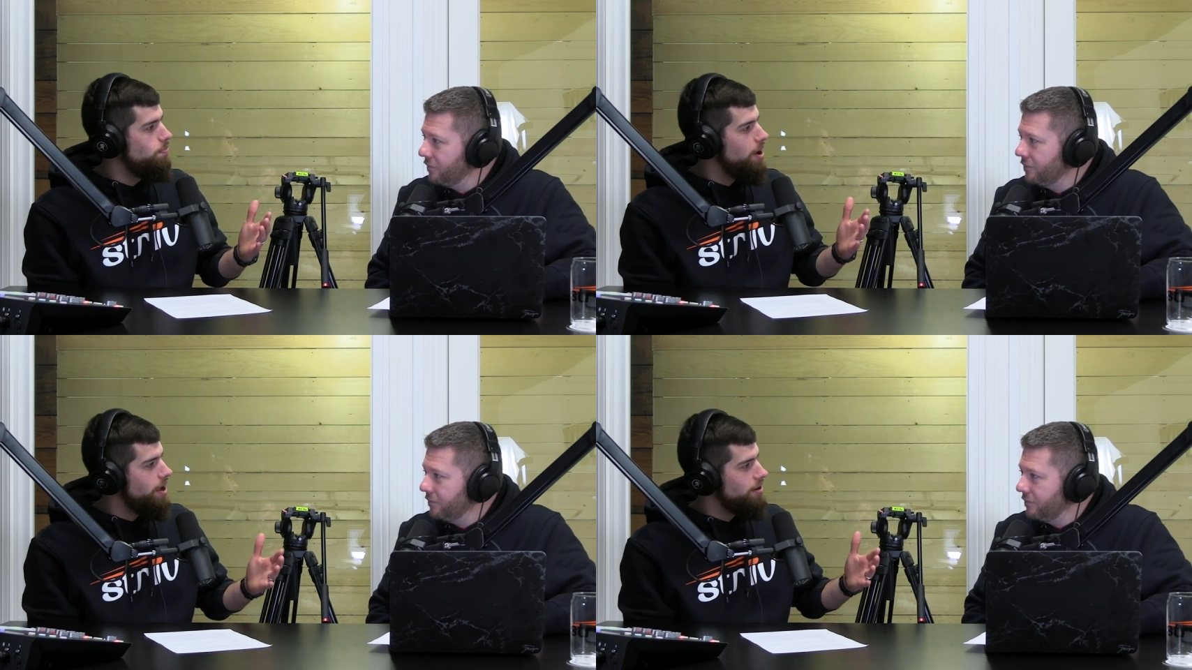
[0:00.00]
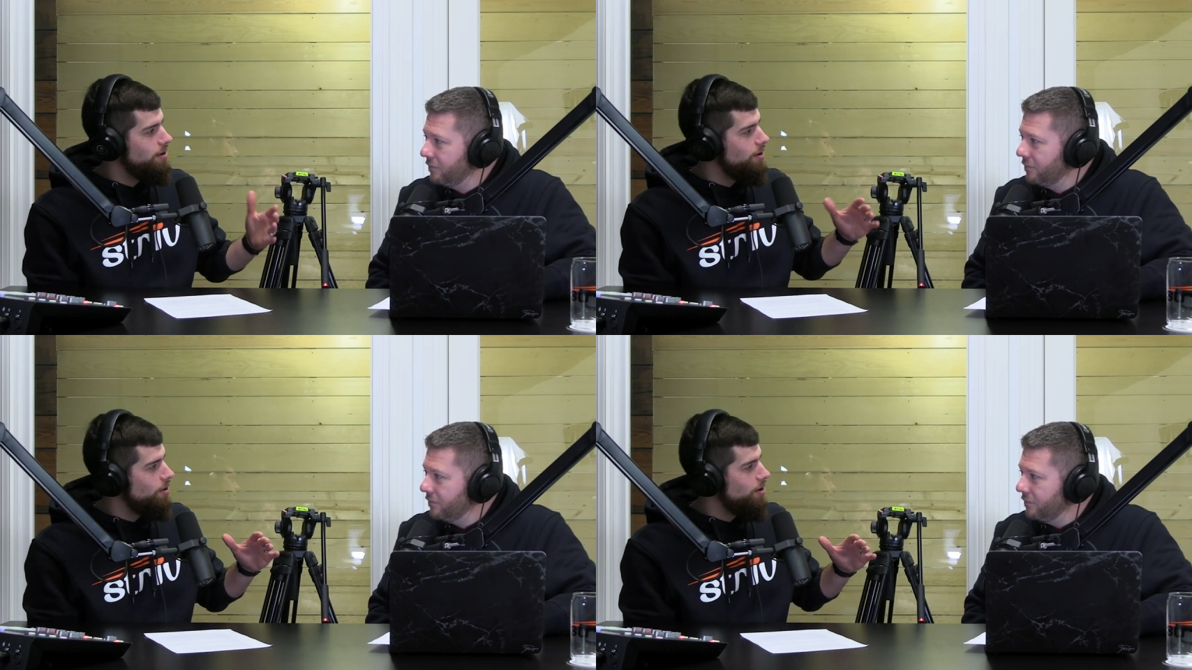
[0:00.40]

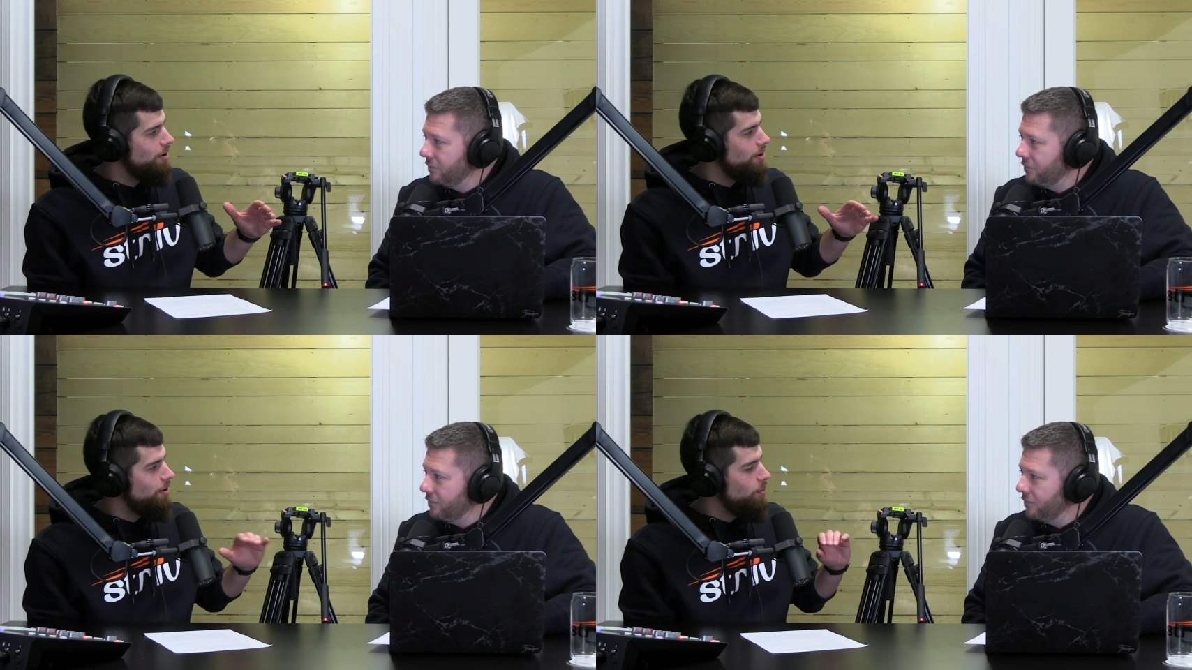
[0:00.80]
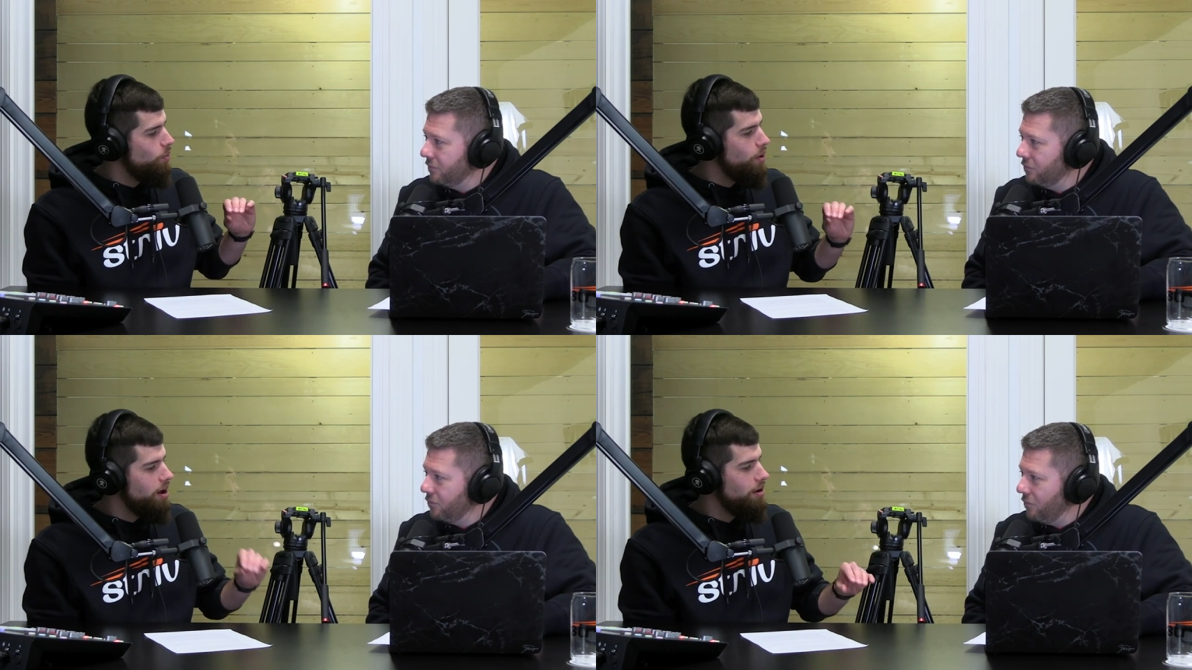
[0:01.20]
Speaker 1: But
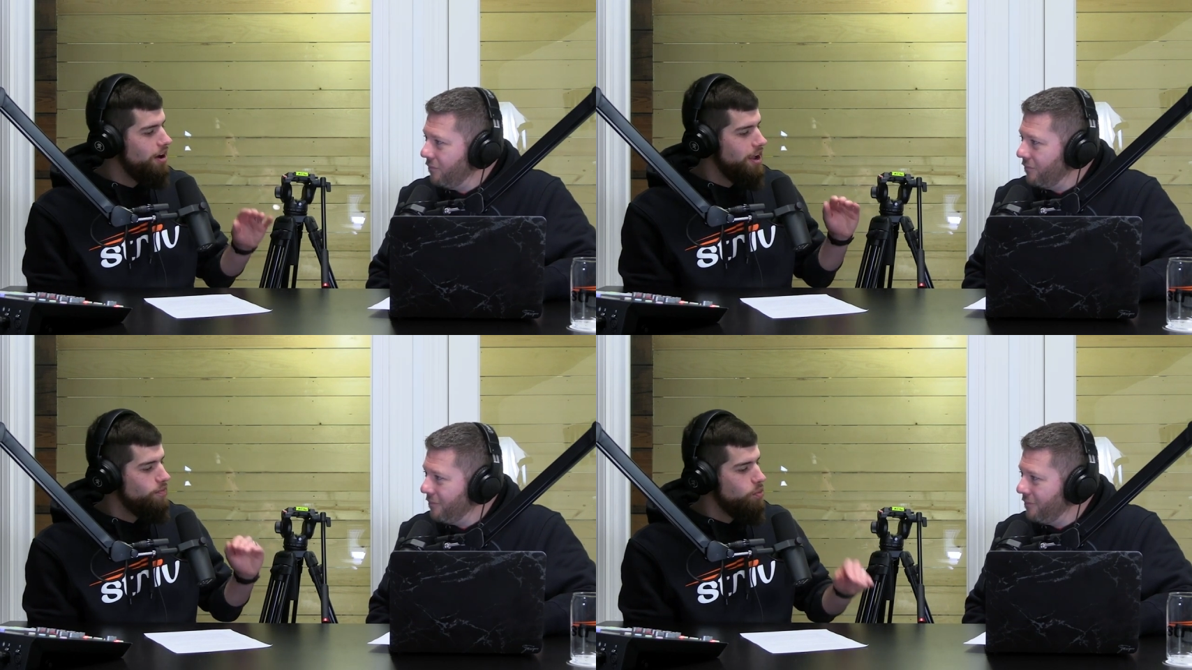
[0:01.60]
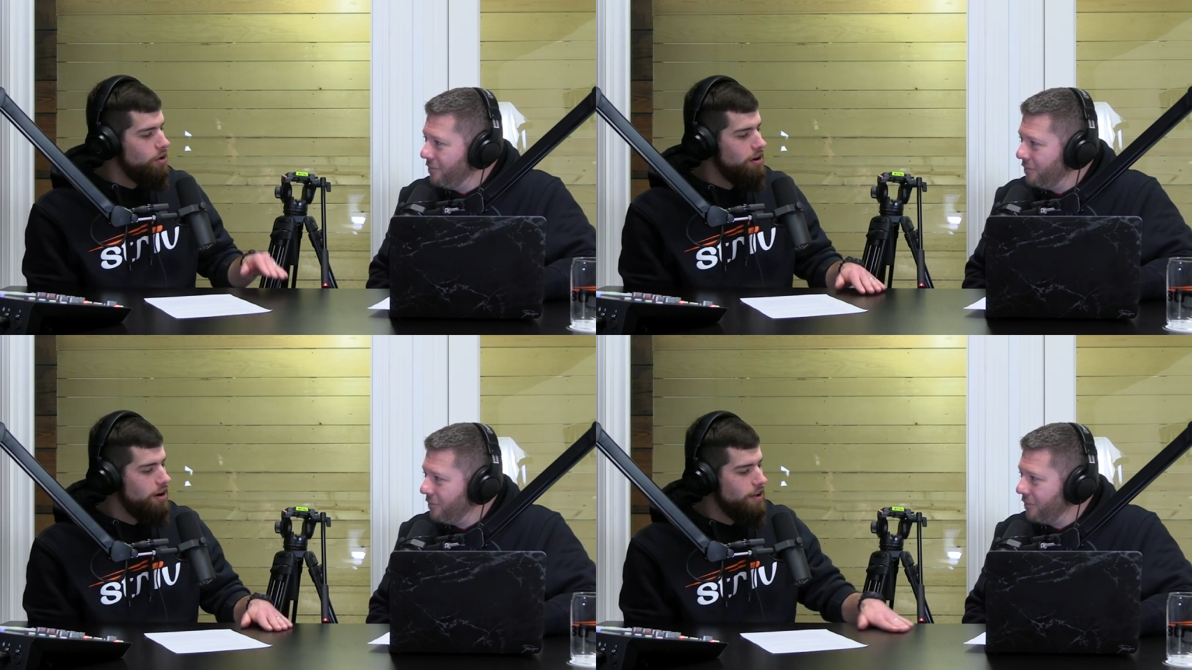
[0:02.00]
where if
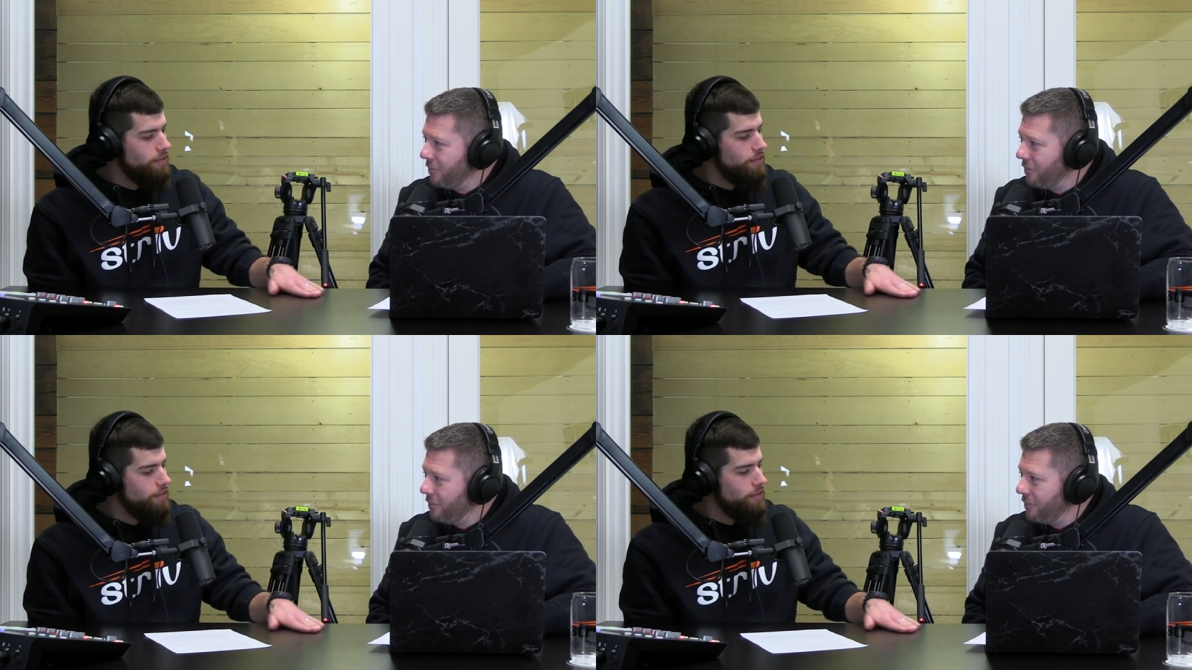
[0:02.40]
we're